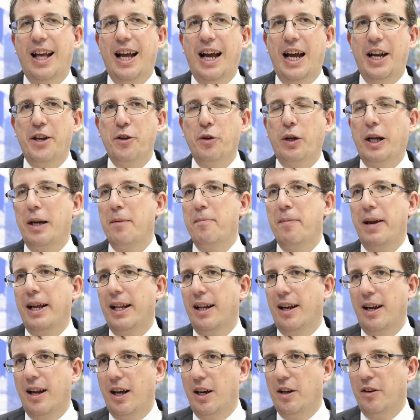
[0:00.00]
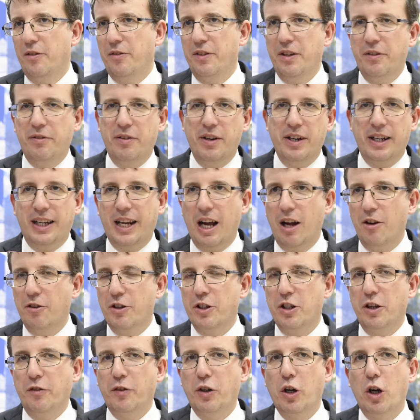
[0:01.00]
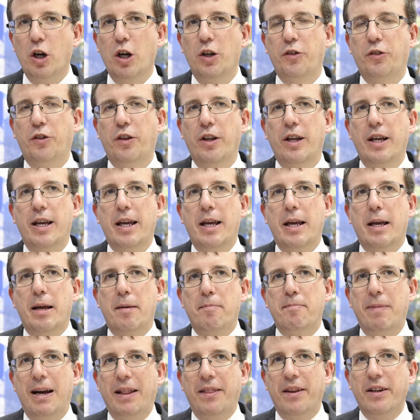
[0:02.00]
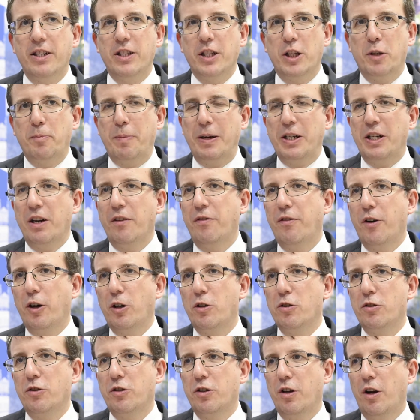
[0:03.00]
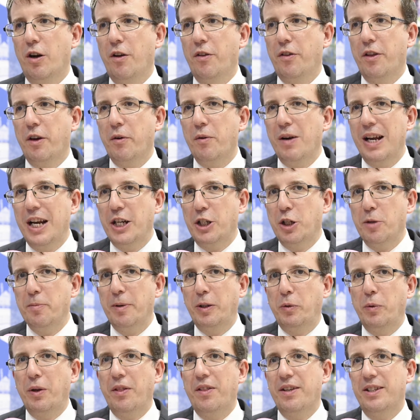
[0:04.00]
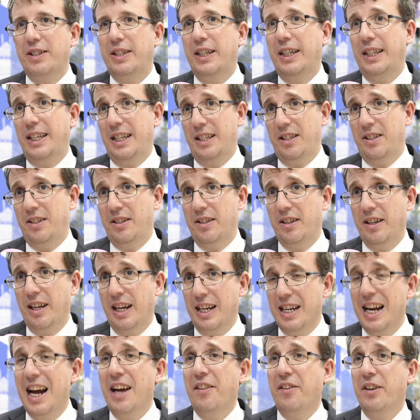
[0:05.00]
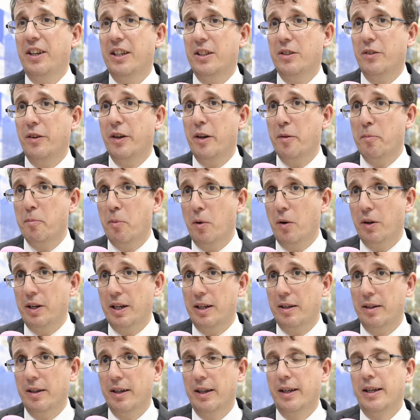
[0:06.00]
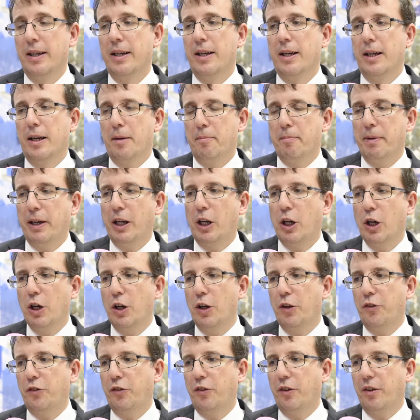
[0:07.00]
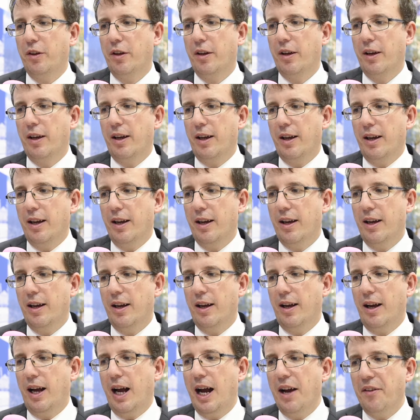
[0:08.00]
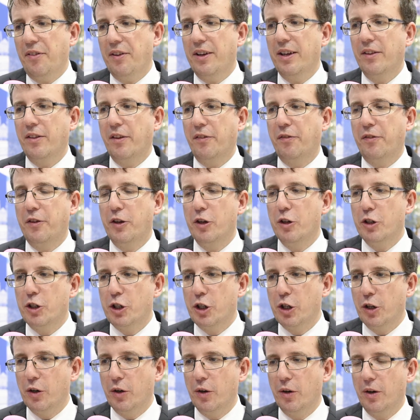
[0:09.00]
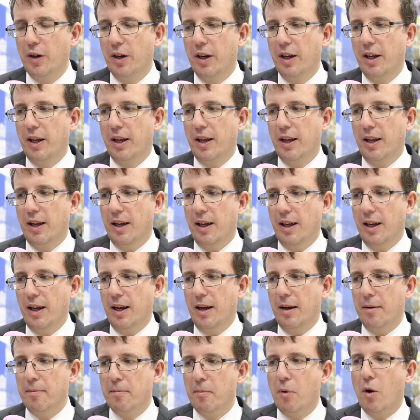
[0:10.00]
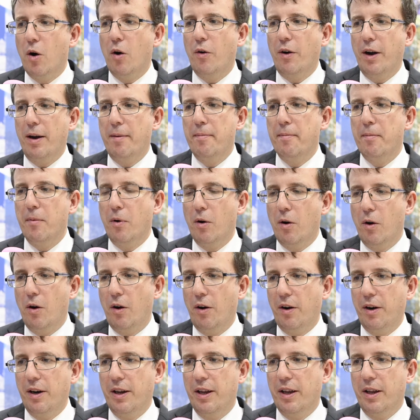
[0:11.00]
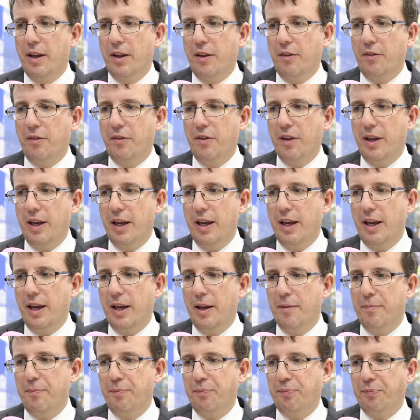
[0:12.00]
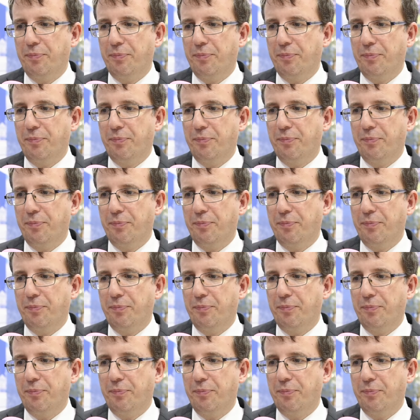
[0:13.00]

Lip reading: and you can meet a lot of different countries, of course, but there is a special focus on the relation between the cities, and I think it's very important, because I think in the future more and more the